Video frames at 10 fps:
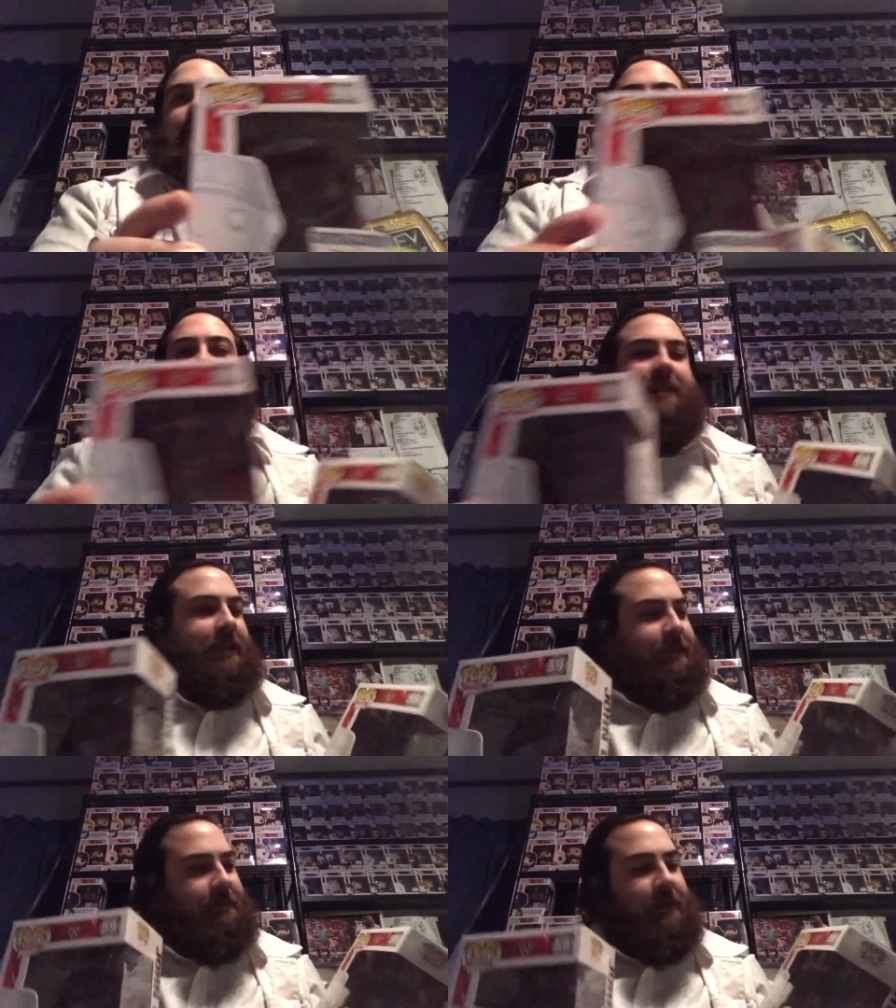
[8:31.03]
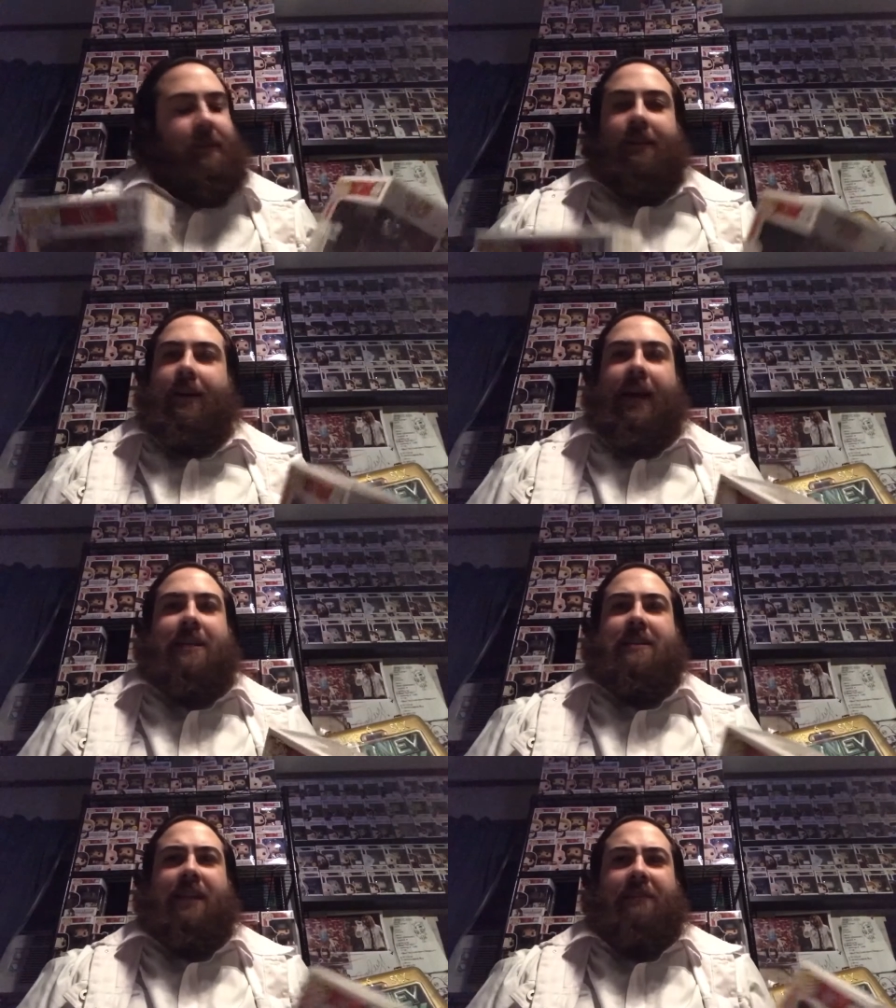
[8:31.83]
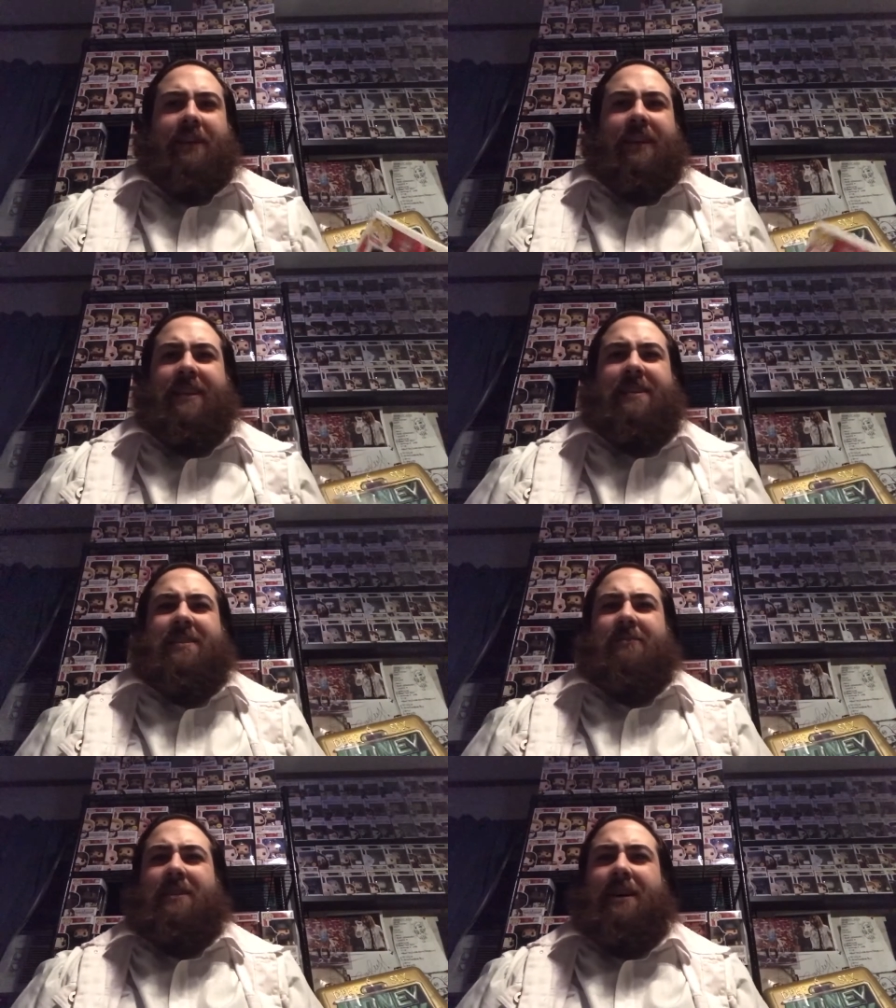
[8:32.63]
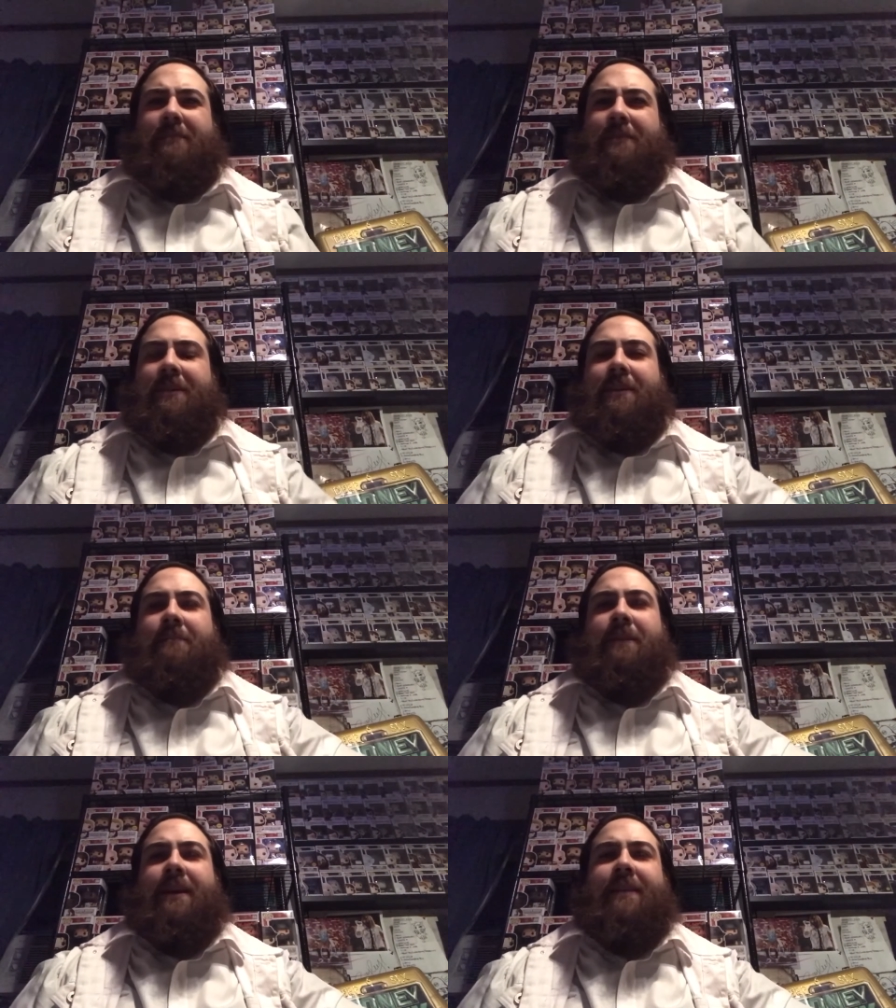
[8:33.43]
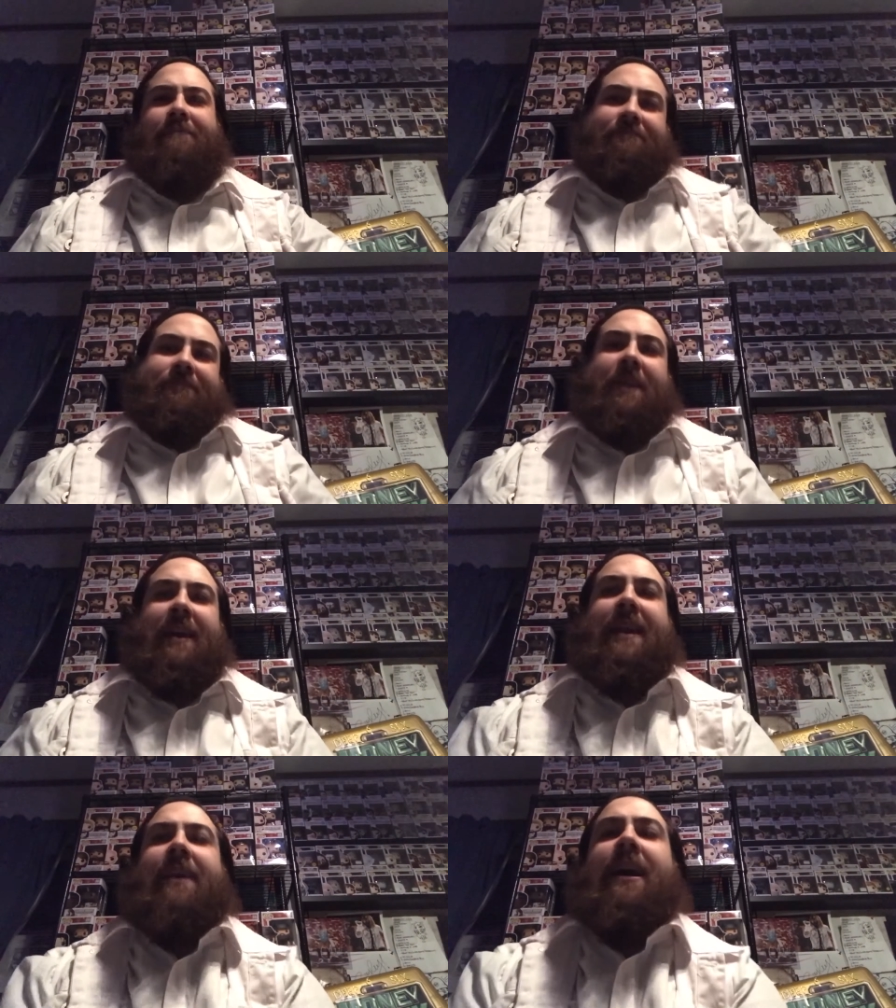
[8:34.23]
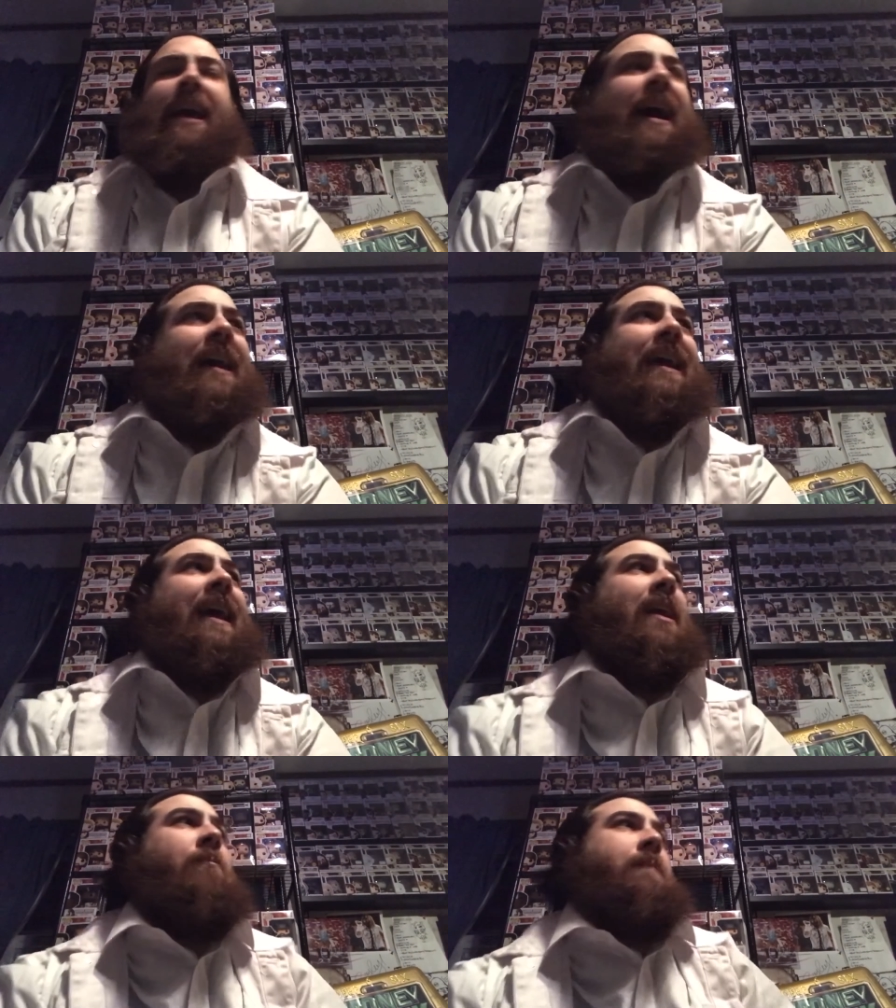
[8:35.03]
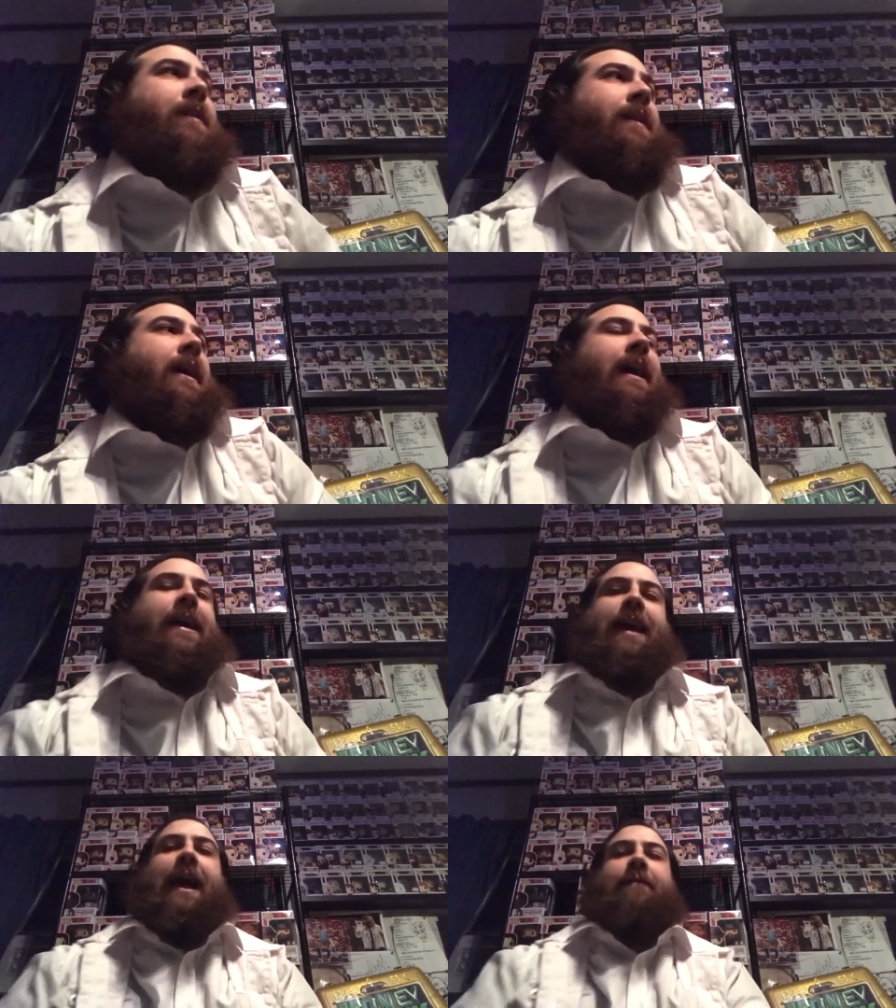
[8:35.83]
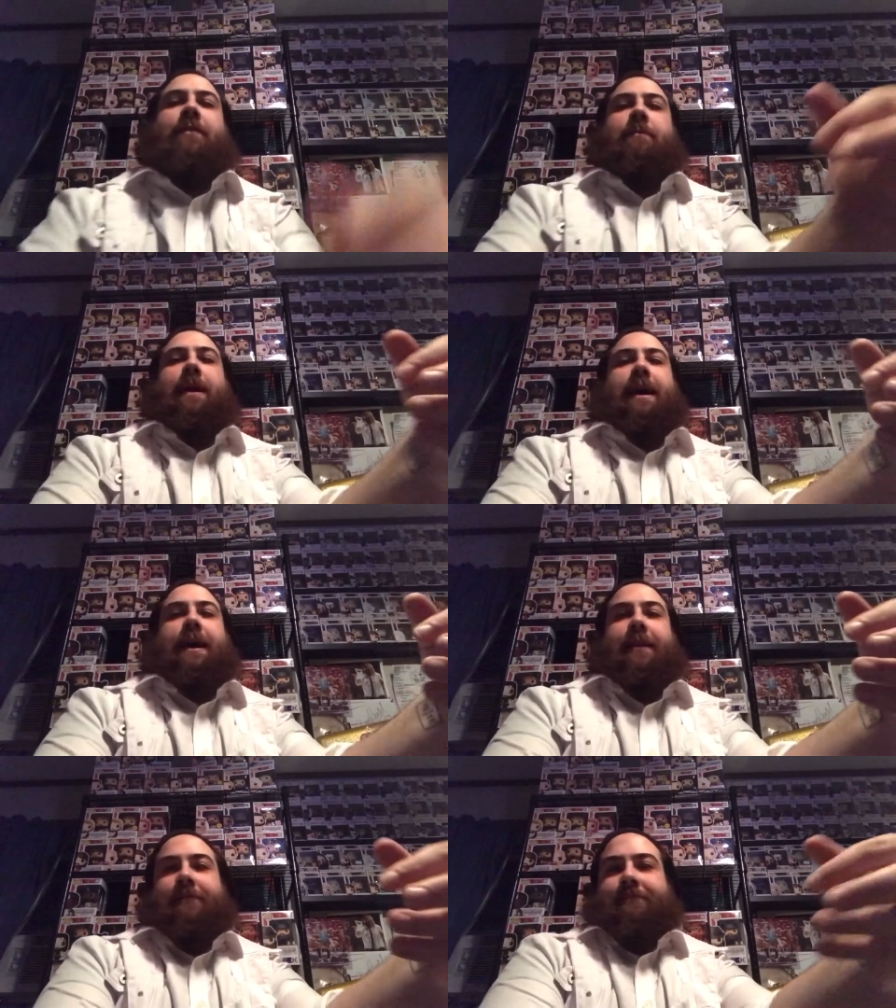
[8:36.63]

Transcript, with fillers: You can't see him. I just love it. It's so dumb, but I can't. I, I can't help it. I have to buy it.